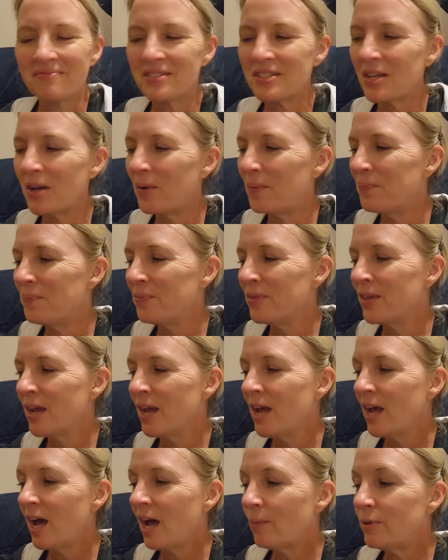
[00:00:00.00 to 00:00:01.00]
So
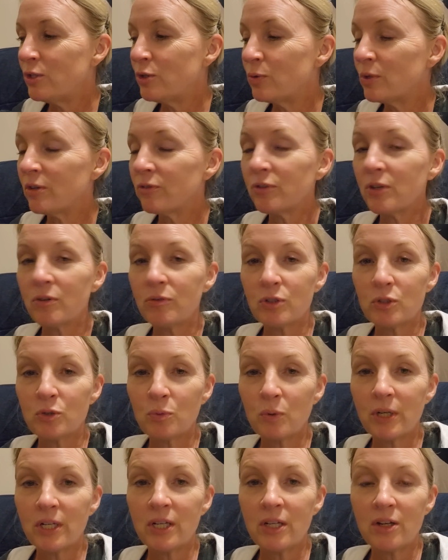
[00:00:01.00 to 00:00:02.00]
I've been doing it for over
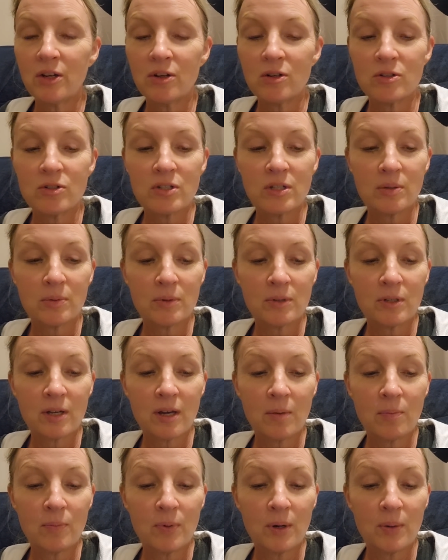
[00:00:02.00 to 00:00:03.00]
20 years. I'm,
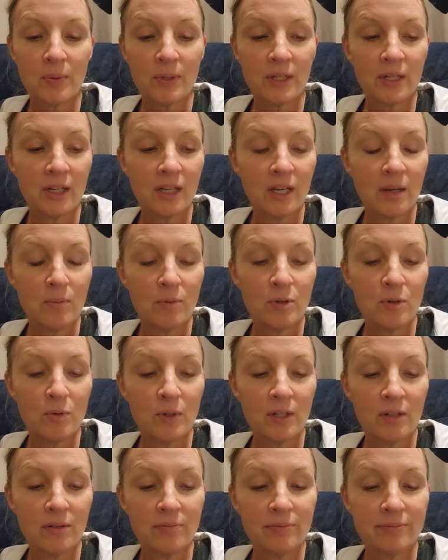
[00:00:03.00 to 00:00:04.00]
I'm probably going to keep
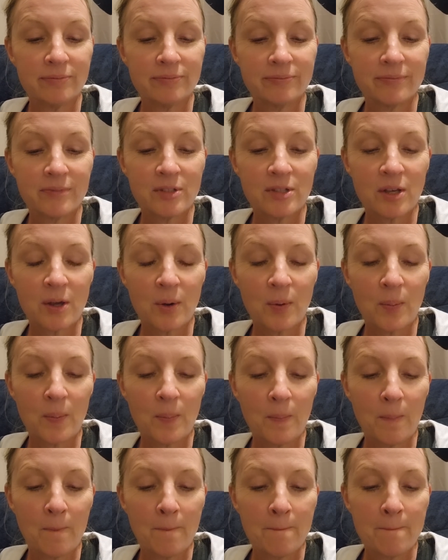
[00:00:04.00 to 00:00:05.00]
doing it. So,
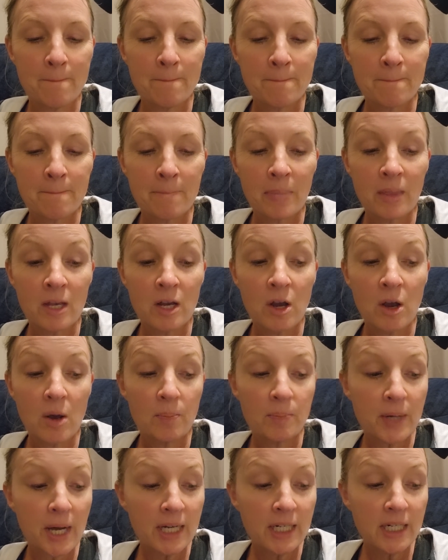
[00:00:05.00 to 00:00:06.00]

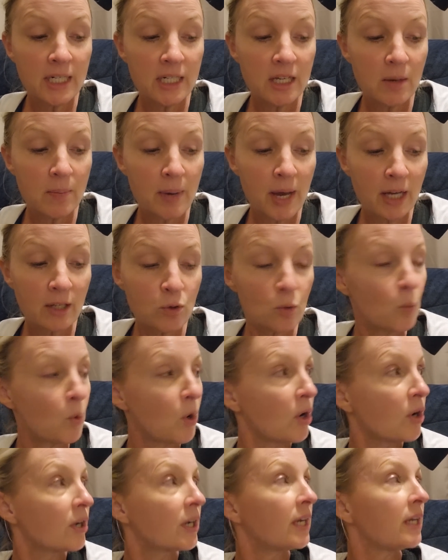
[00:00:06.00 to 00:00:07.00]
but I need to get back to
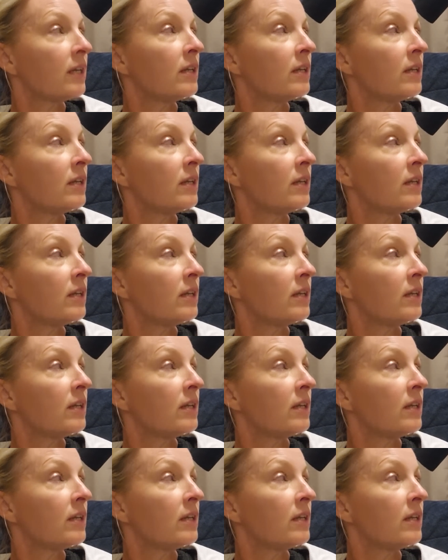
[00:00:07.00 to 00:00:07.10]
work.